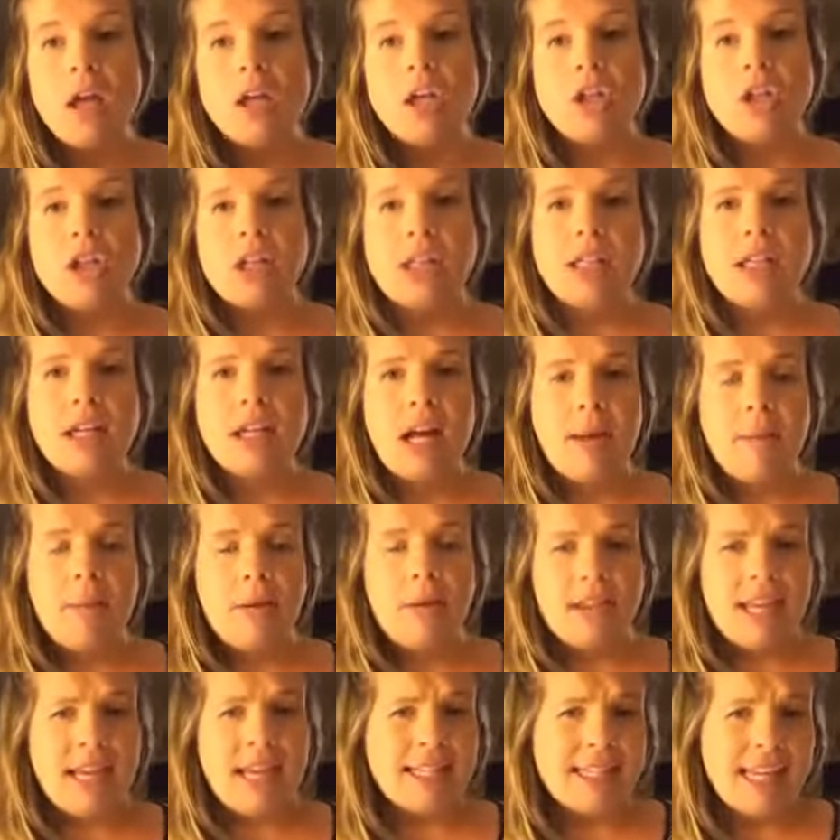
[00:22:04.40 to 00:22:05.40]
Just a couple of
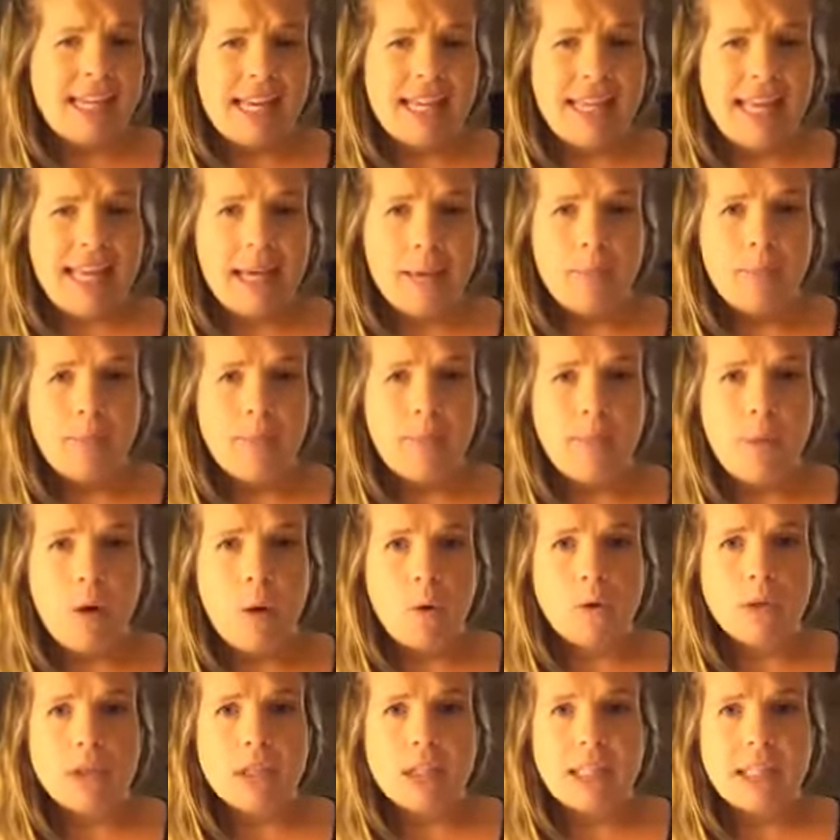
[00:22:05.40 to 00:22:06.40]
things. I think
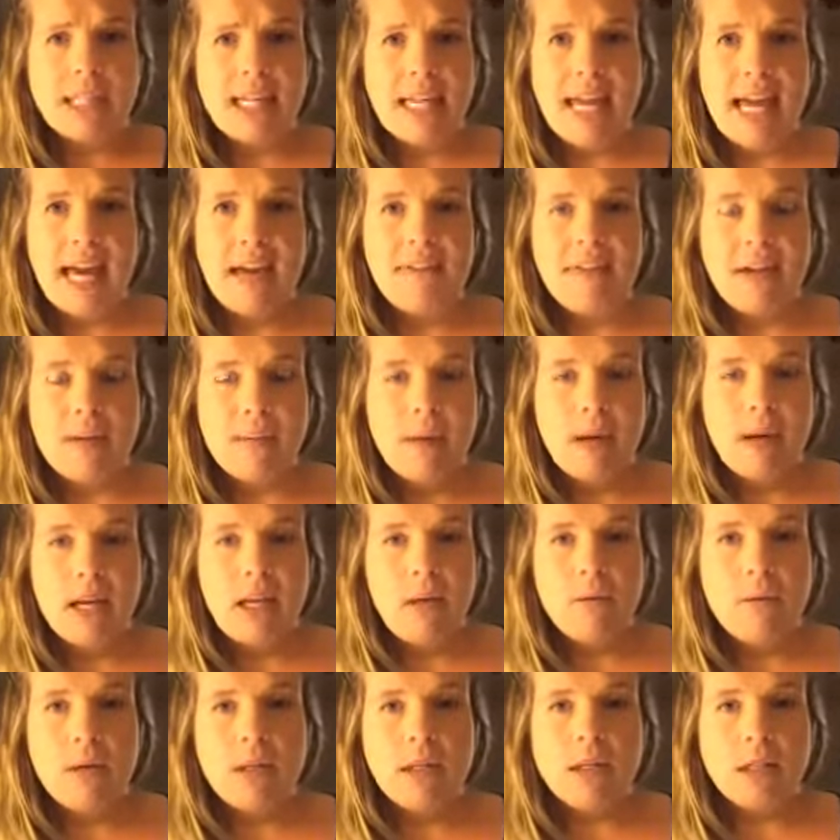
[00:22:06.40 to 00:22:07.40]
mostly everybody
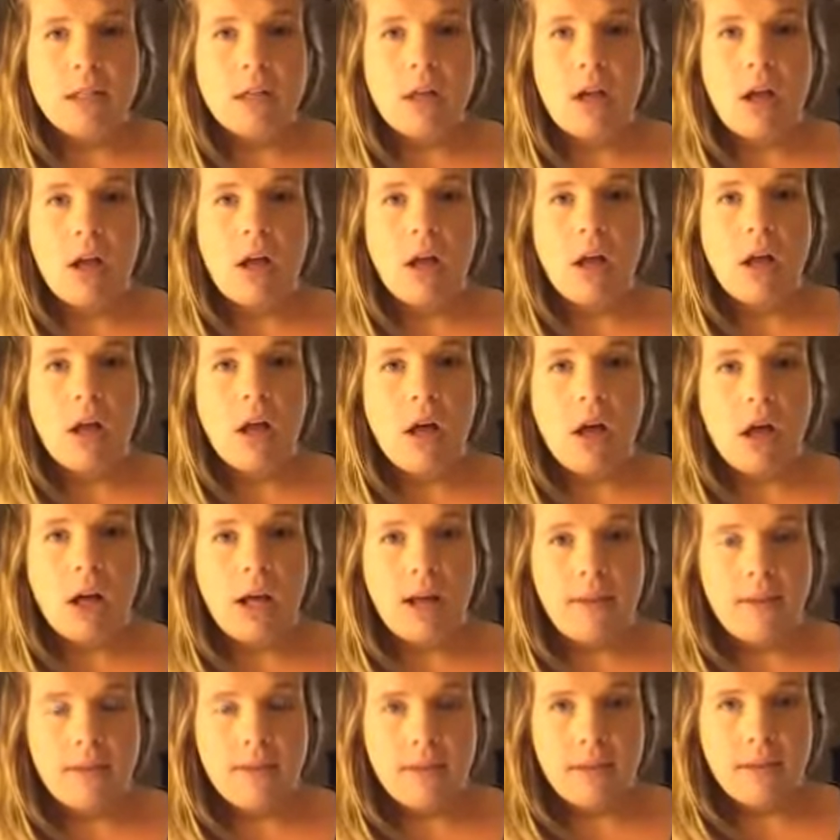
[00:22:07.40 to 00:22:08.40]
was on
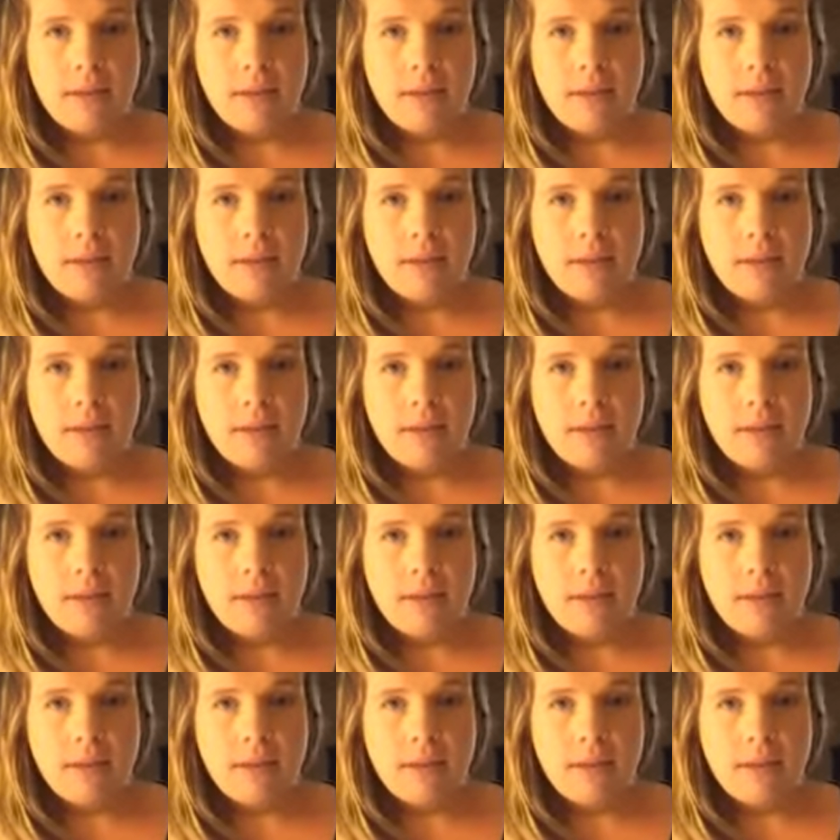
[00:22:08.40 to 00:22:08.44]
this